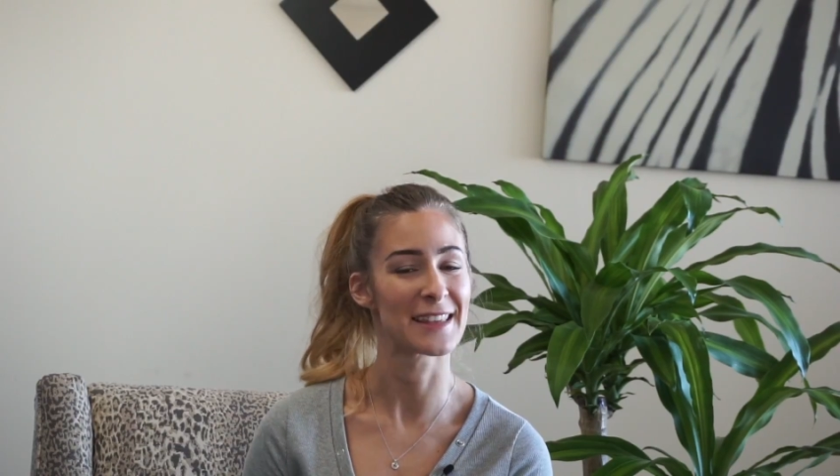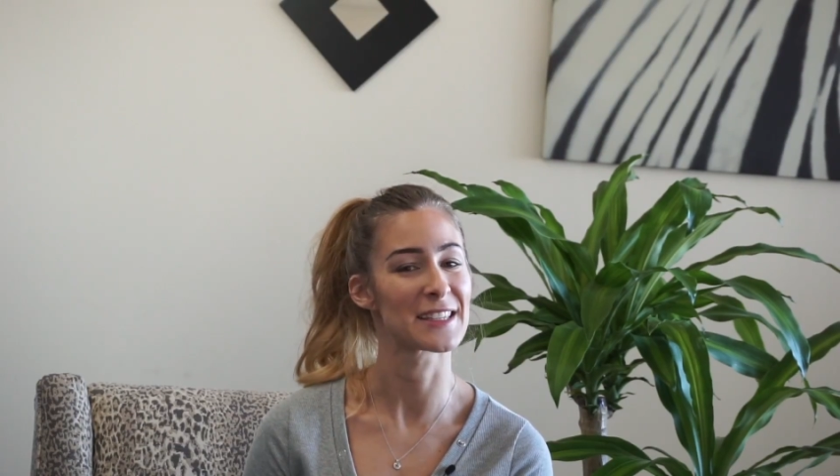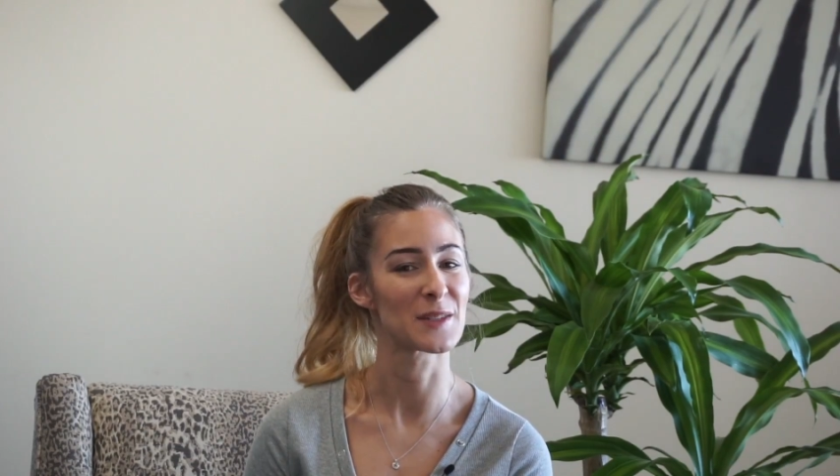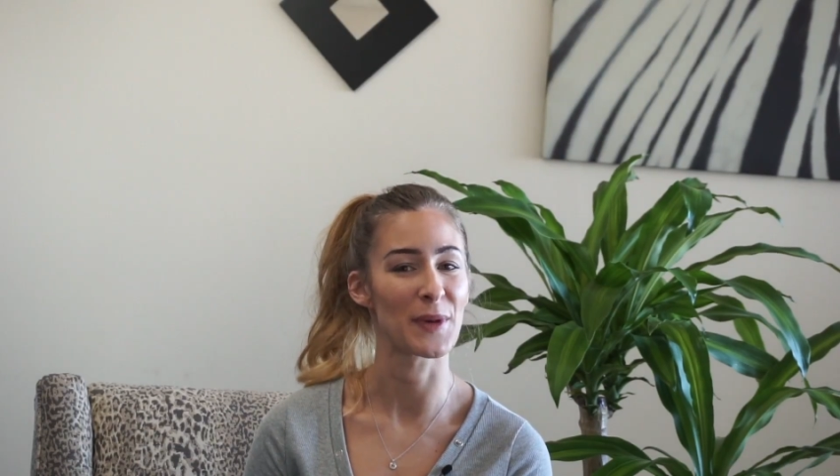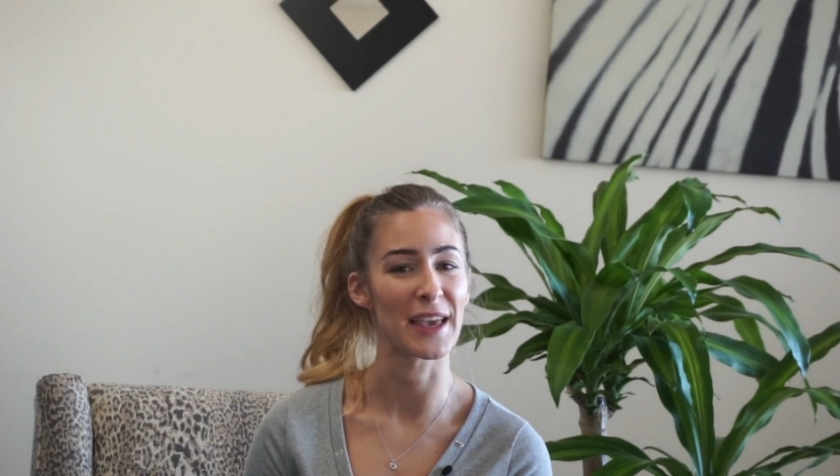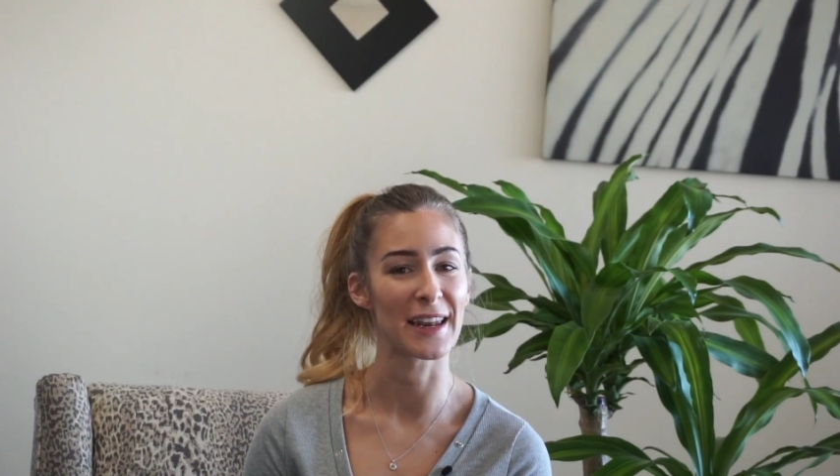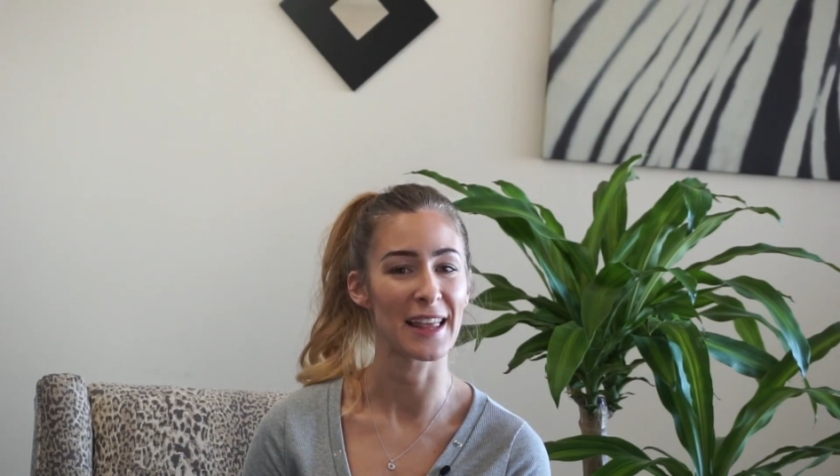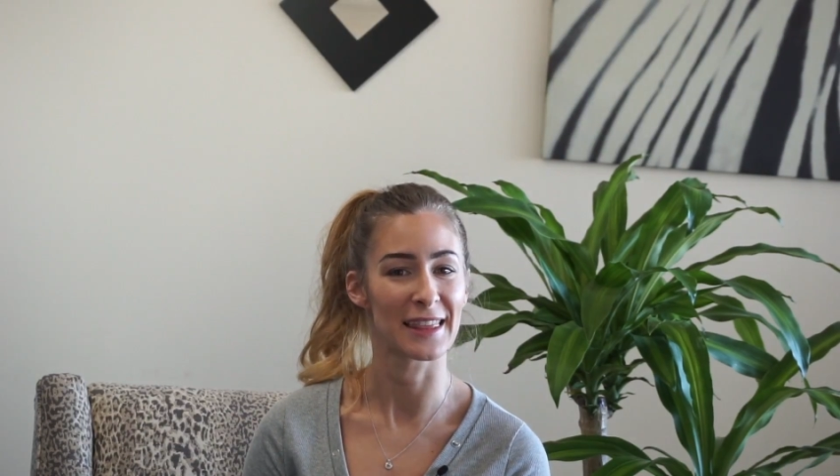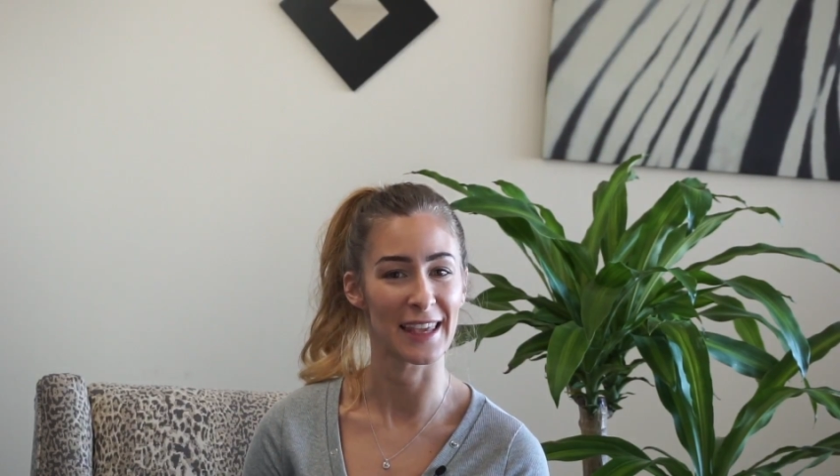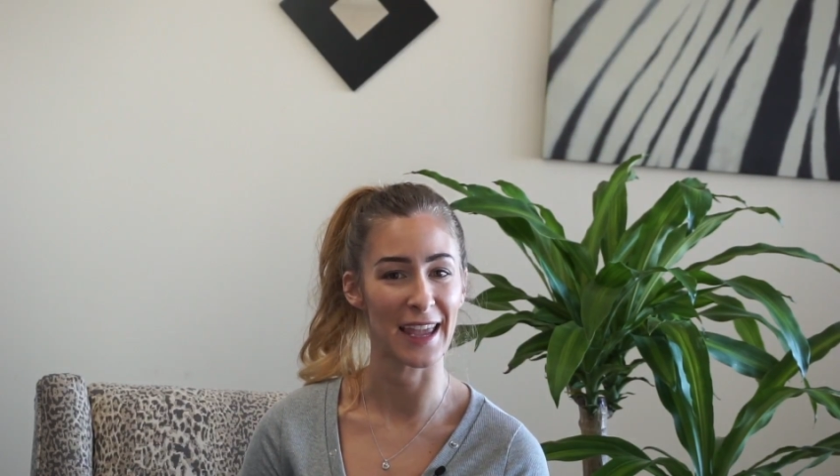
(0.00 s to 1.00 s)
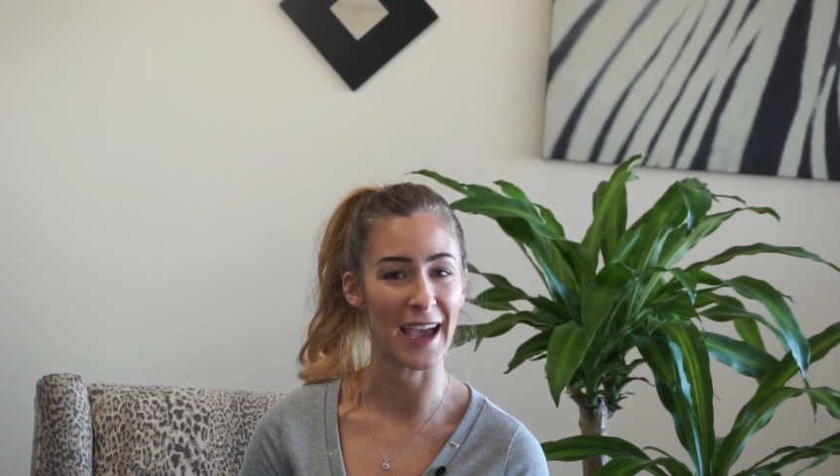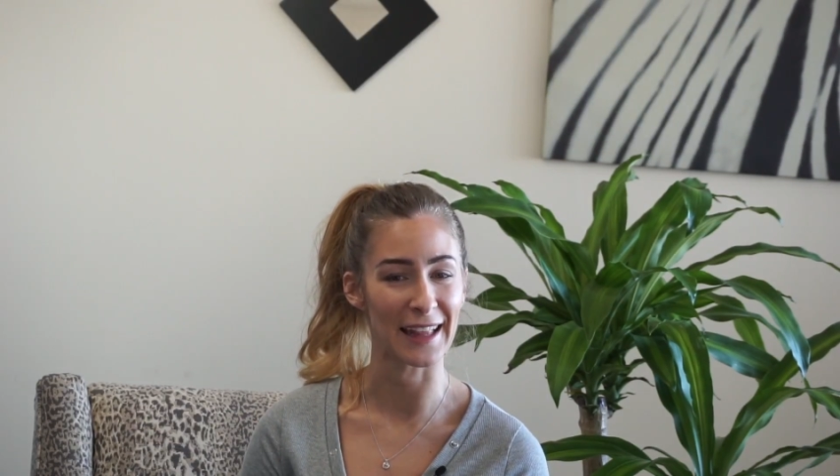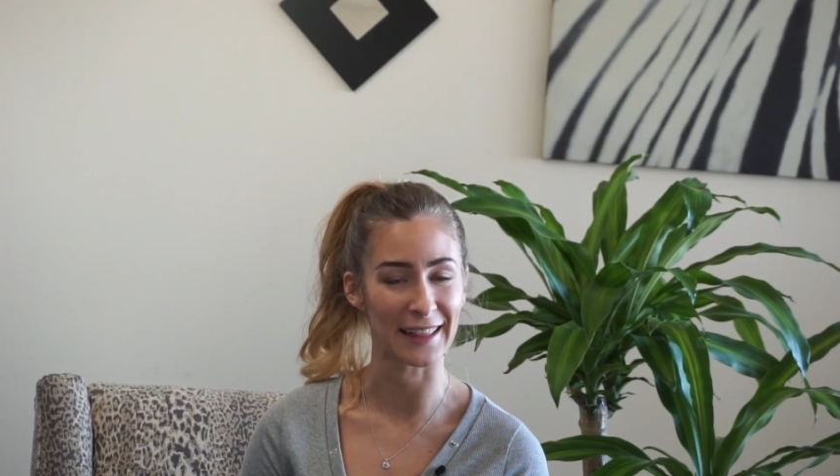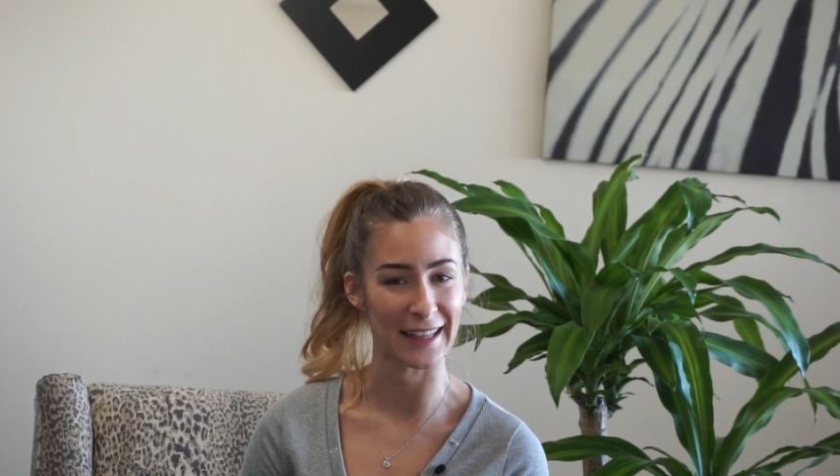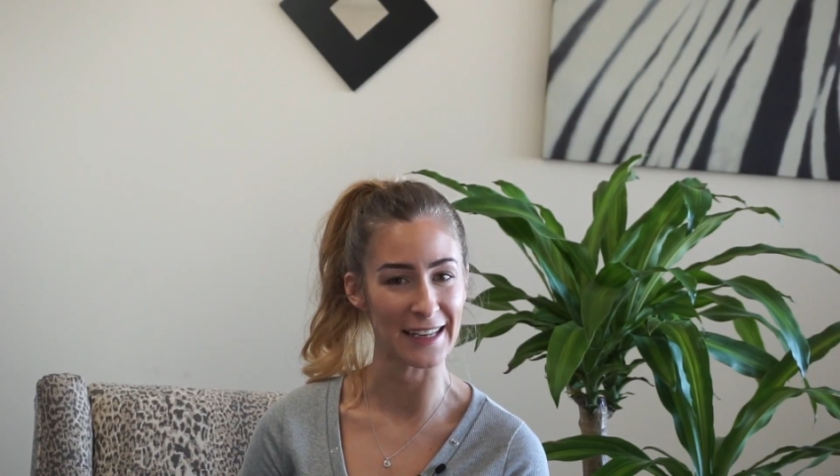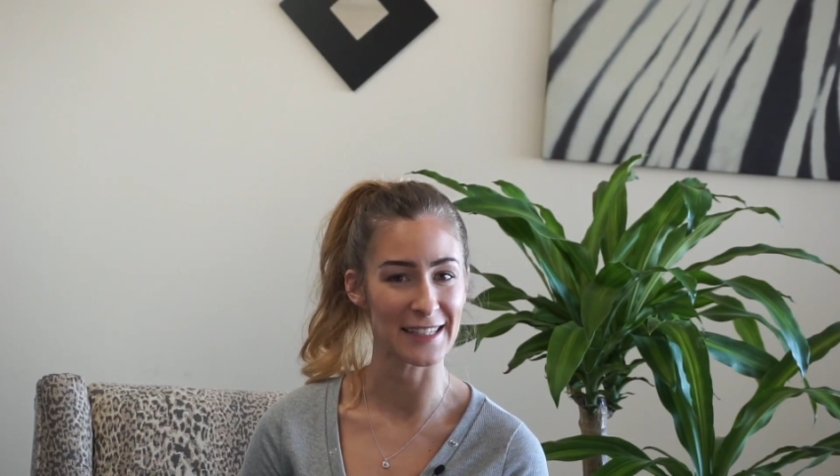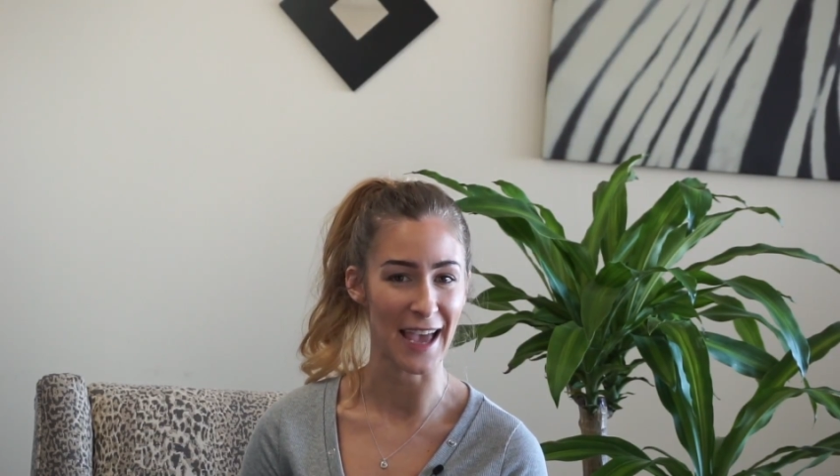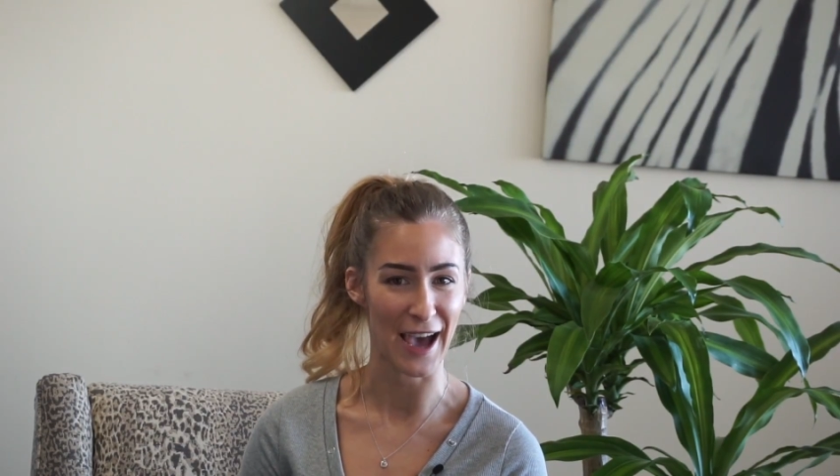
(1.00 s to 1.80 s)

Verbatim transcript: This has been the Elite